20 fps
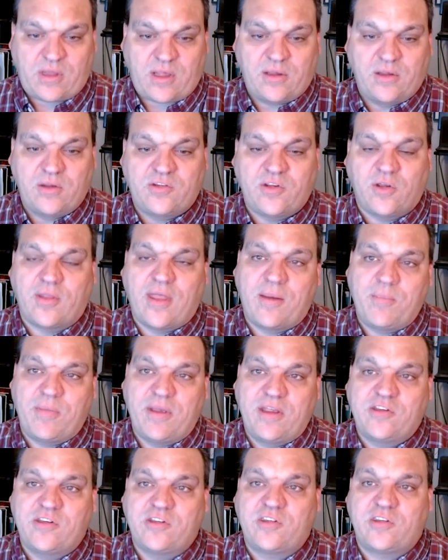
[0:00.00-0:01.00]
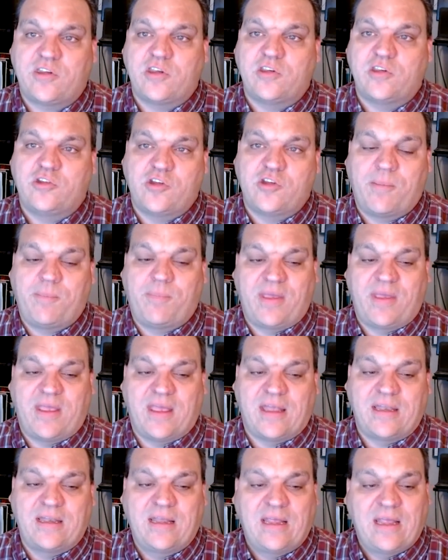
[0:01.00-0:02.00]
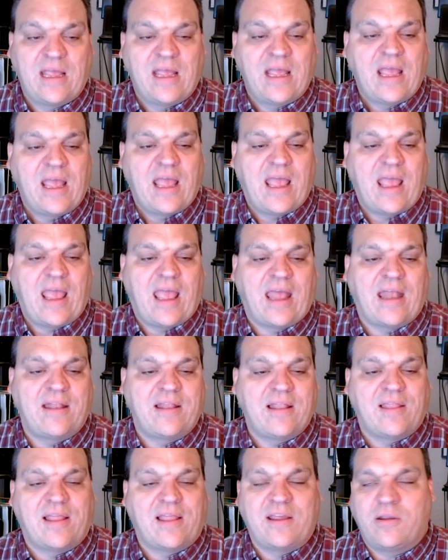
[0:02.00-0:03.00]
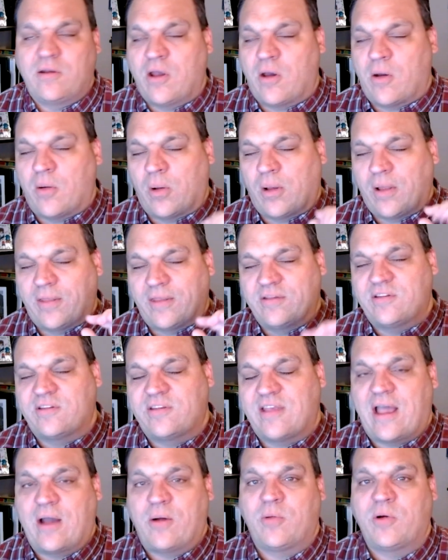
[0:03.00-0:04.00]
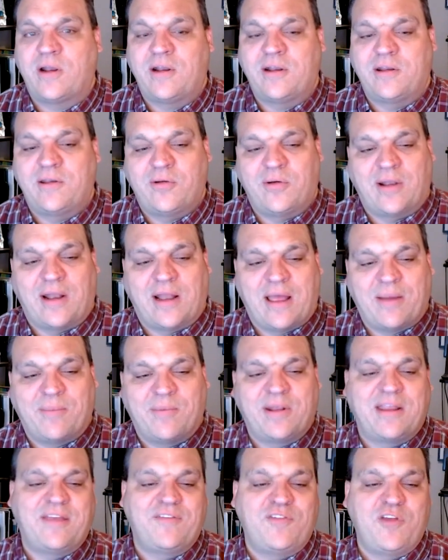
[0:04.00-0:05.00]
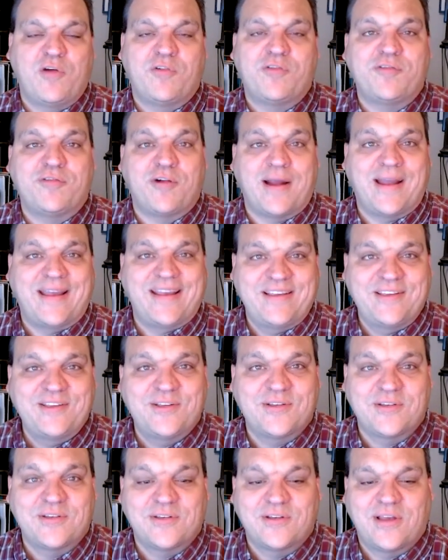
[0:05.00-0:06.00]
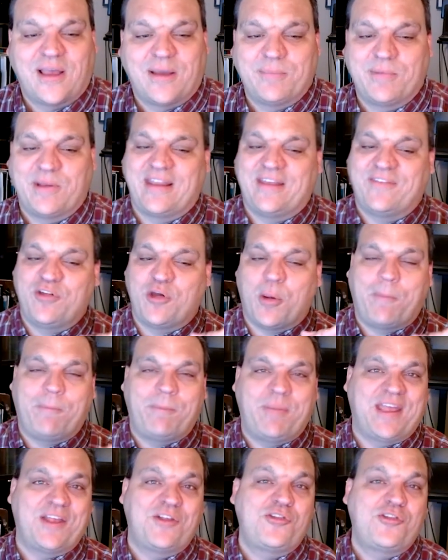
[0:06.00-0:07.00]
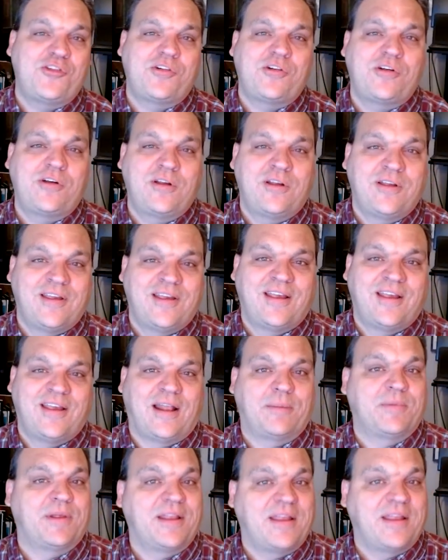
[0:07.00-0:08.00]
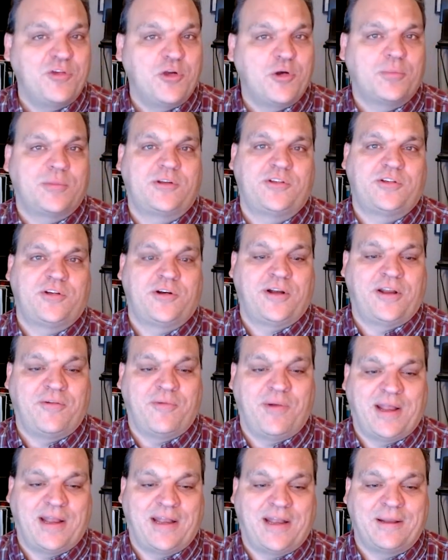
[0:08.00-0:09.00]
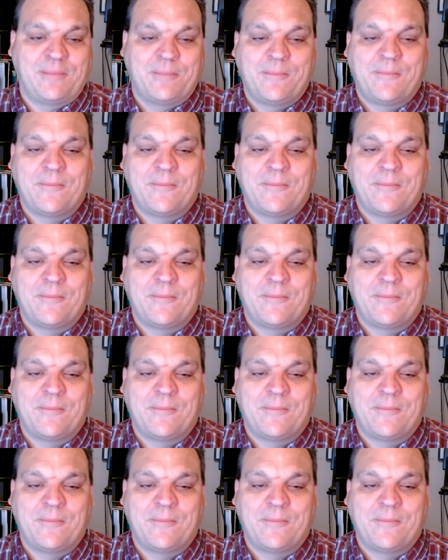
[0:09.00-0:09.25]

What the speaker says: So let me just jump in and let you know, this is how we're going to do it. I'm going to give you a phrase. I'm going to give you a picture. I'm going to give you a maturity rating.